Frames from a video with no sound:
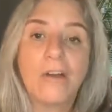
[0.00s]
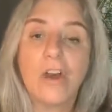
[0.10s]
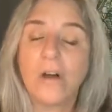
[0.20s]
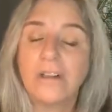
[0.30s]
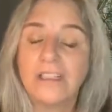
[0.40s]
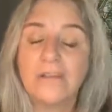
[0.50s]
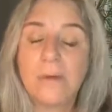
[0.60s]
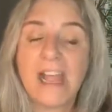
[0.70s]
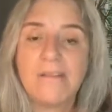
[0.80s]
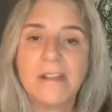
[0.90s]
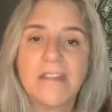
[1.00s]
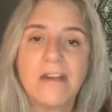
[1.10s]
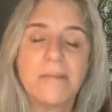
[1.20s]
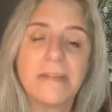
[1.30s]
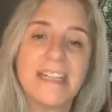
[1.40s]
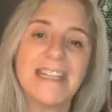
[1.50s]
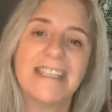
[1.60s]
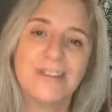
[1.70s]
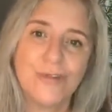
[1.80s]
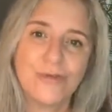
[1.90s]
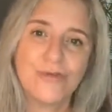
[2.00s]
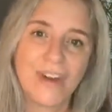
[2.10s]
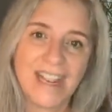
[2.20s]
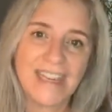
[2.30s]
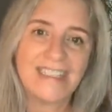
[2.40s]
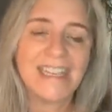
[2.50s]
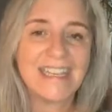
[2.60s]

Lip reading: Cognitive behaviour therapy is great.